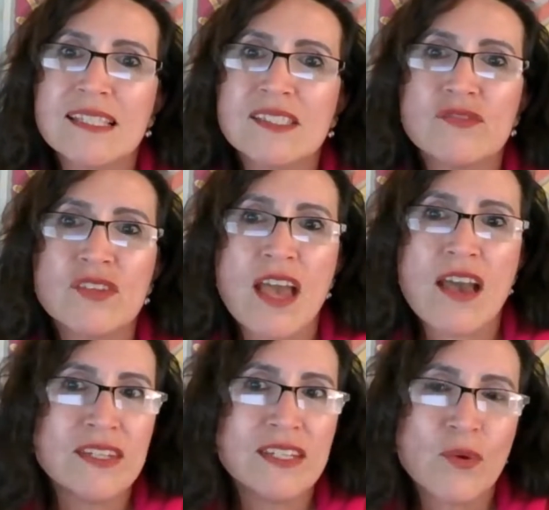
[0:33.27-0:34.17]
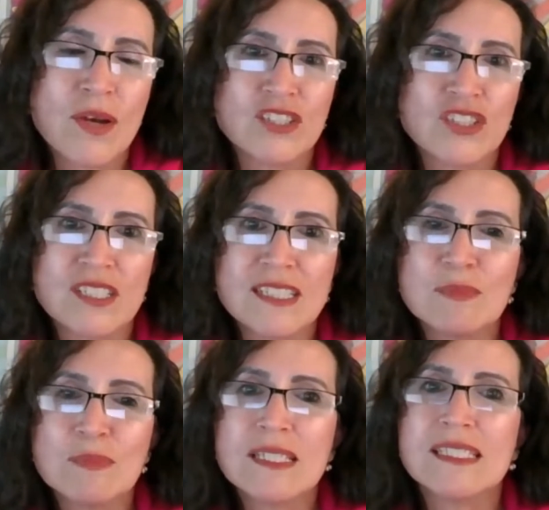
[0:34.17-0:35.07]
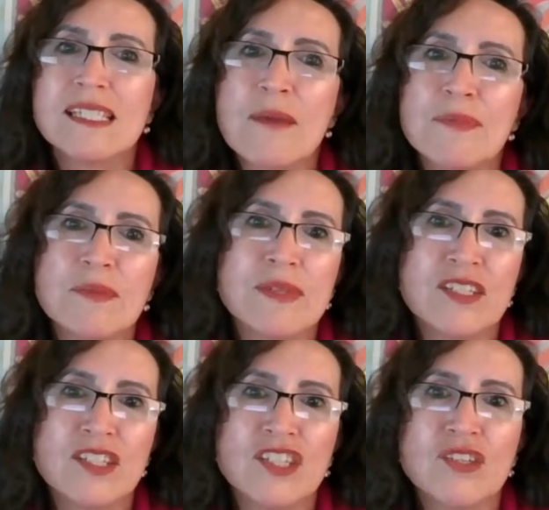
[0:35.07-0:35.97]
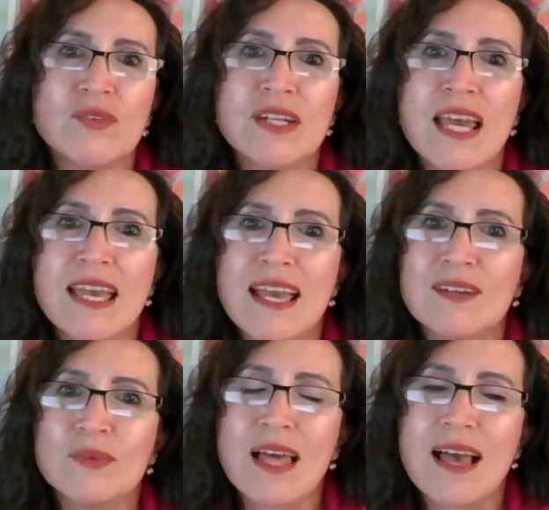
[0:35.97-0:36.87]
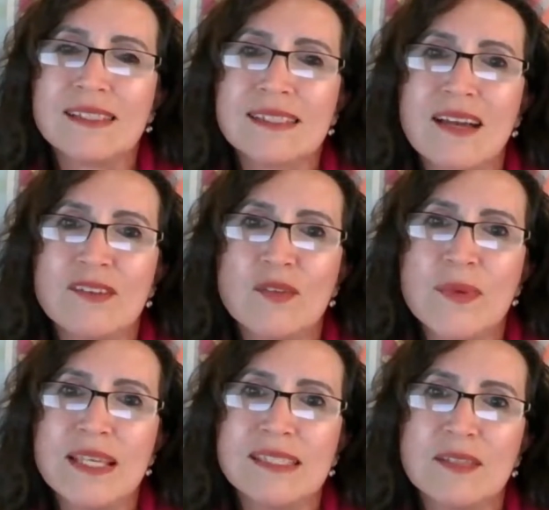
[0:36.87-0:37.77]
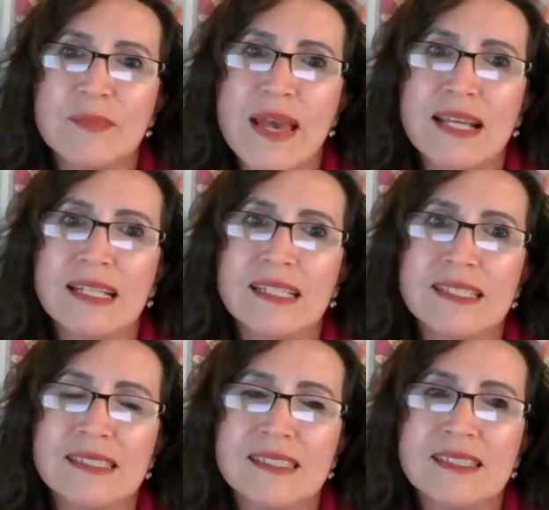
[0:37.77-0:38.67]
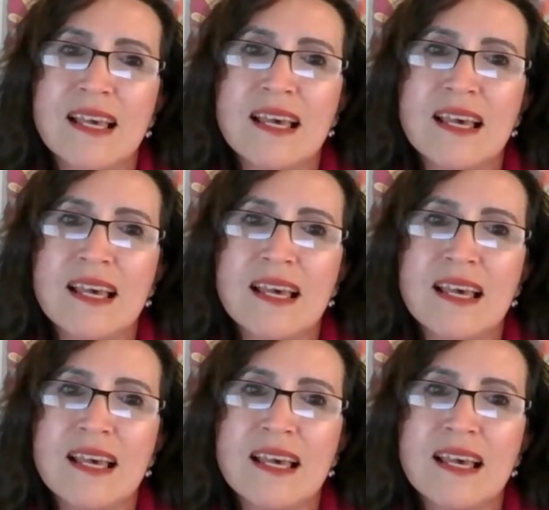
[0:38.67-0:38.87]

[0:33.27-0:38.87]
So if you have any questions, please type them into the Q&A and we'll ask our amazing panelists.